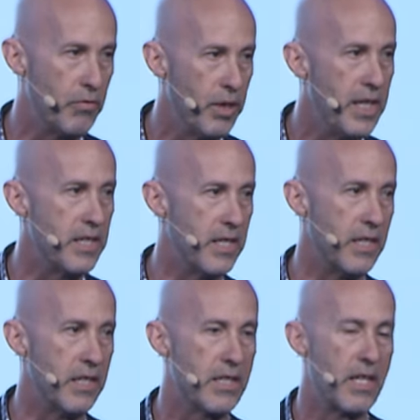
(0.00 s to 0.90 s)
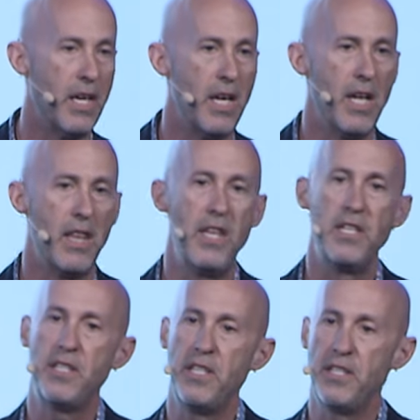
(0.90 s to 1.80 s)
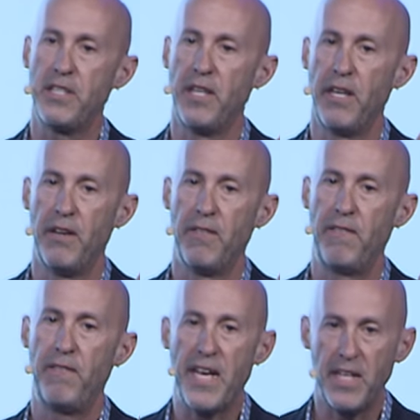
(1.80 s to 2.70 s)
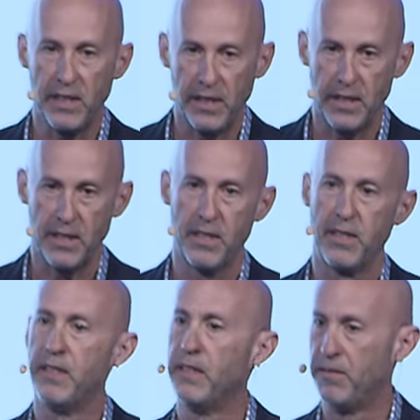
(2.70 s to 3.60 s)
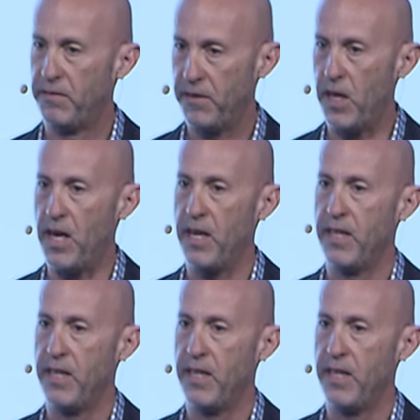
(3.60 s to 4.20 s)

reasons this is fatal flaw.